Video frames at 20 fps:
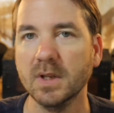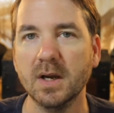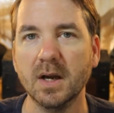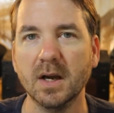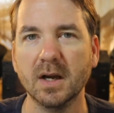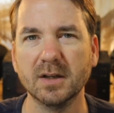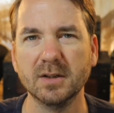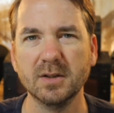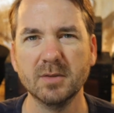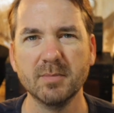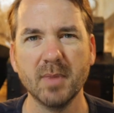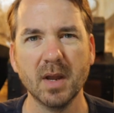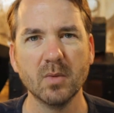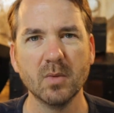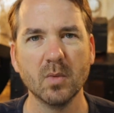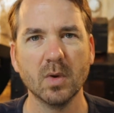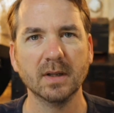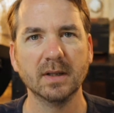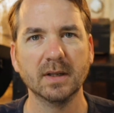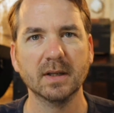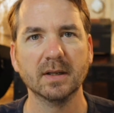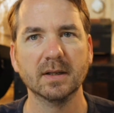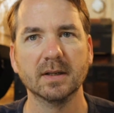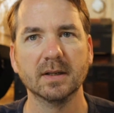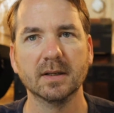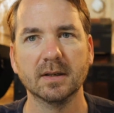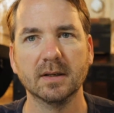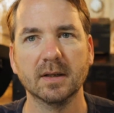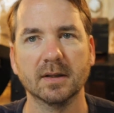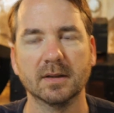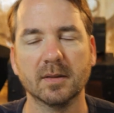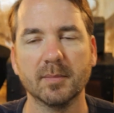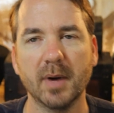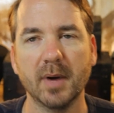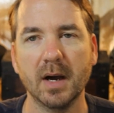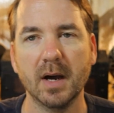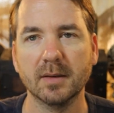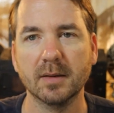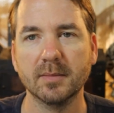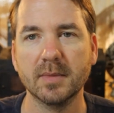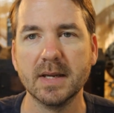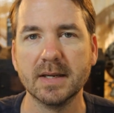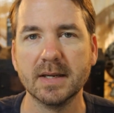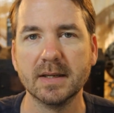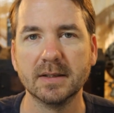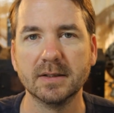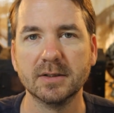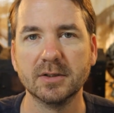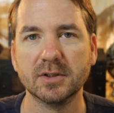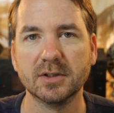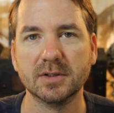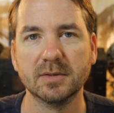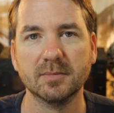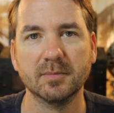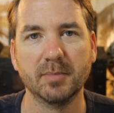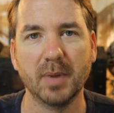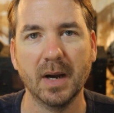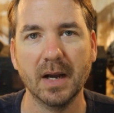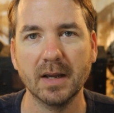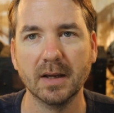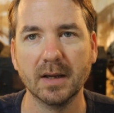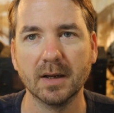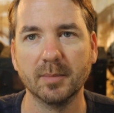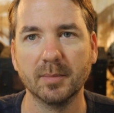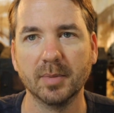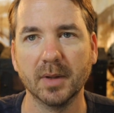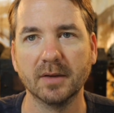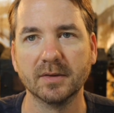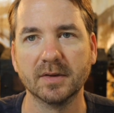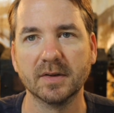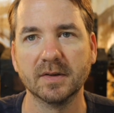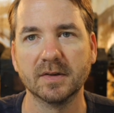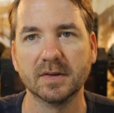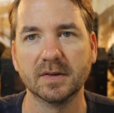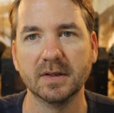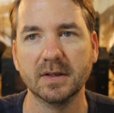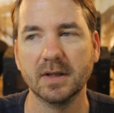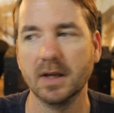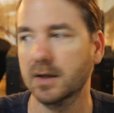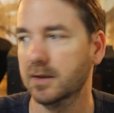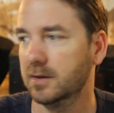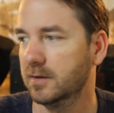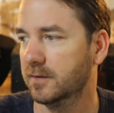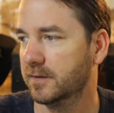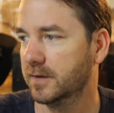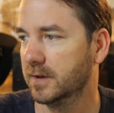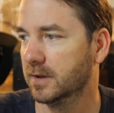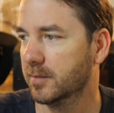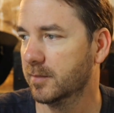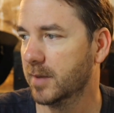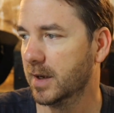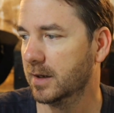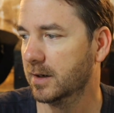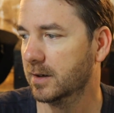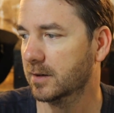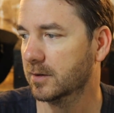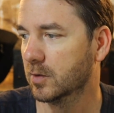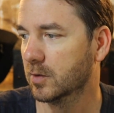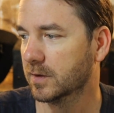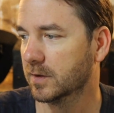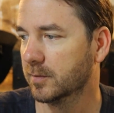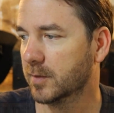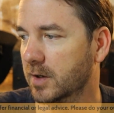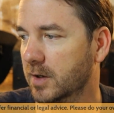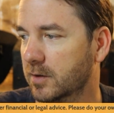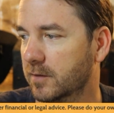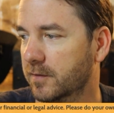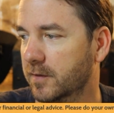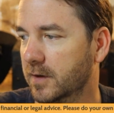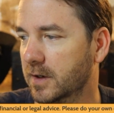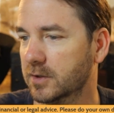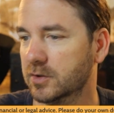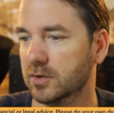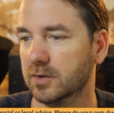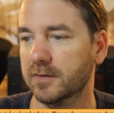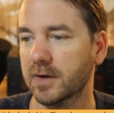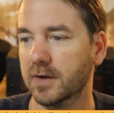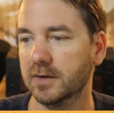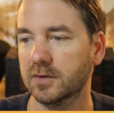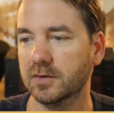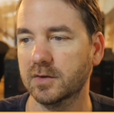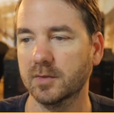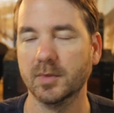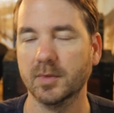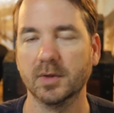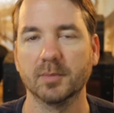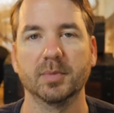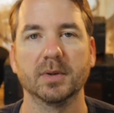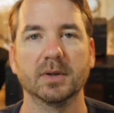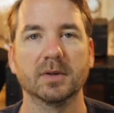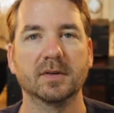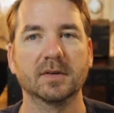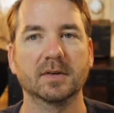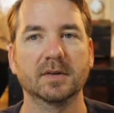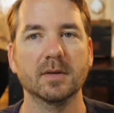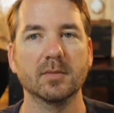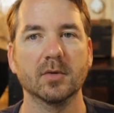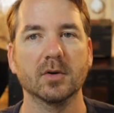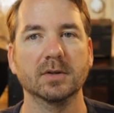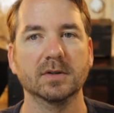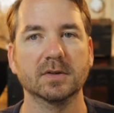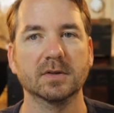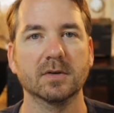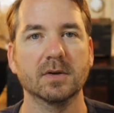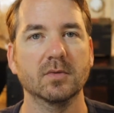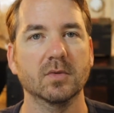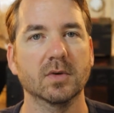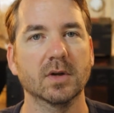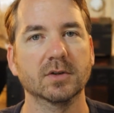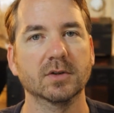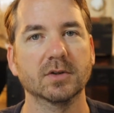you may want to get in at the bottom and buy a couple ounces, see how you feel about it. Of course, I'm not your financial advisor, so I'm going to put a disclaimer on screen. We're not your